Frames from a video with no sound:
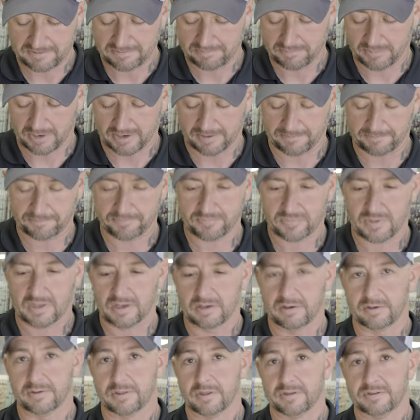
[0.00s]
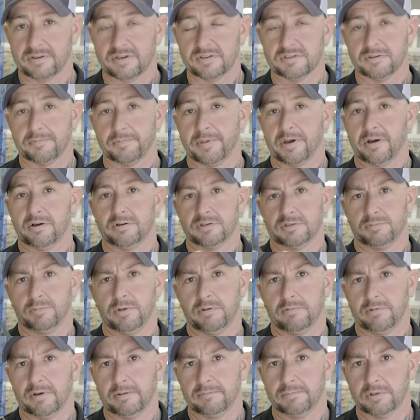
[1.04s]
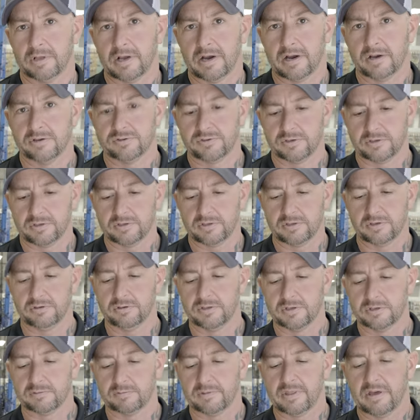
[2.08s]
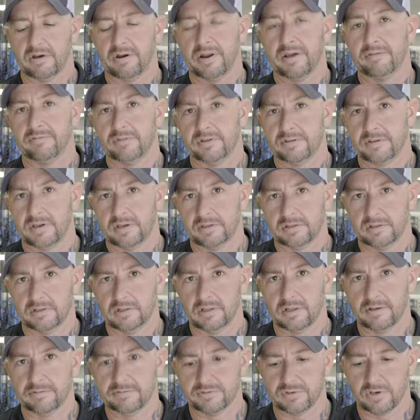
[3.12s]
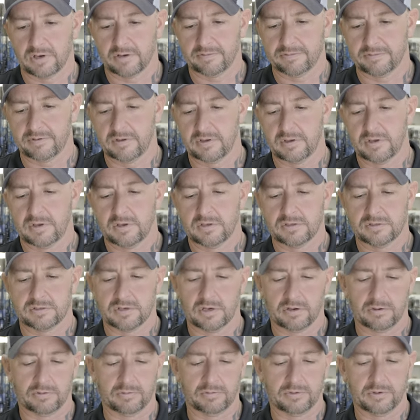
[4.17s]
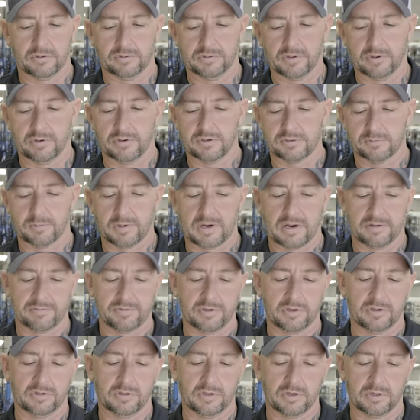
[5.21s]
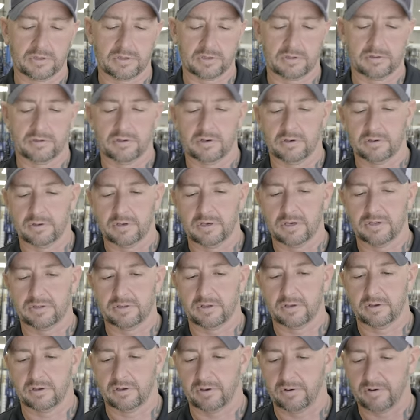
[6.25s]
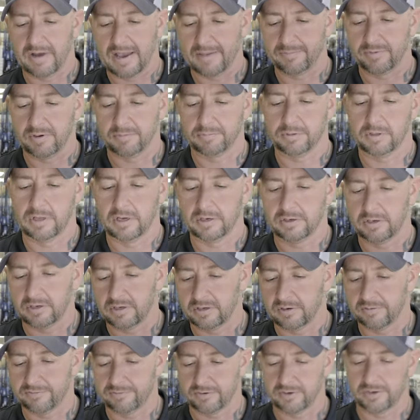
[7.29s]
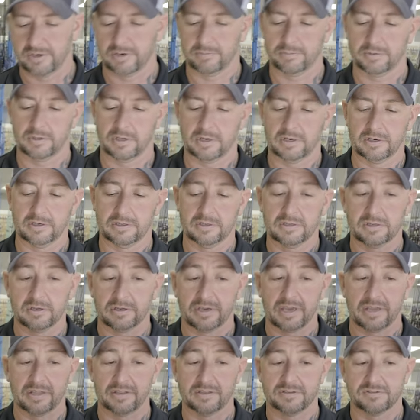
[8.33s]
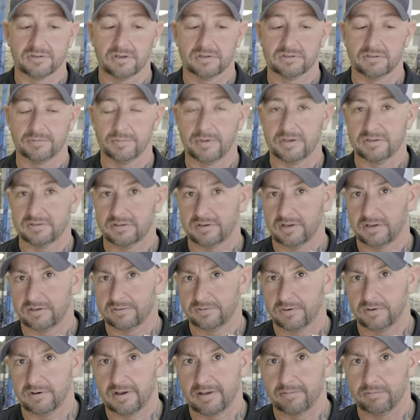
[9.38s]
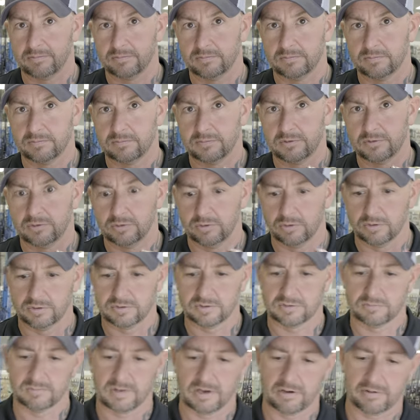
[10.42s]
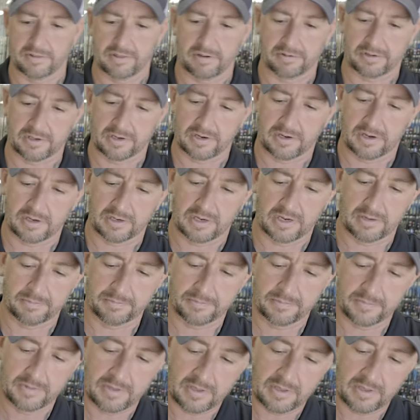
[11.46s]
But with a decent pair of split ring pliers, you can do this without having to take the gloves off. So you'll notice whenever you look, you know, you, got the, you grab your plug, you get your front of your plug. Again, this also makes it nice for grabbing lures as well without getting hung up.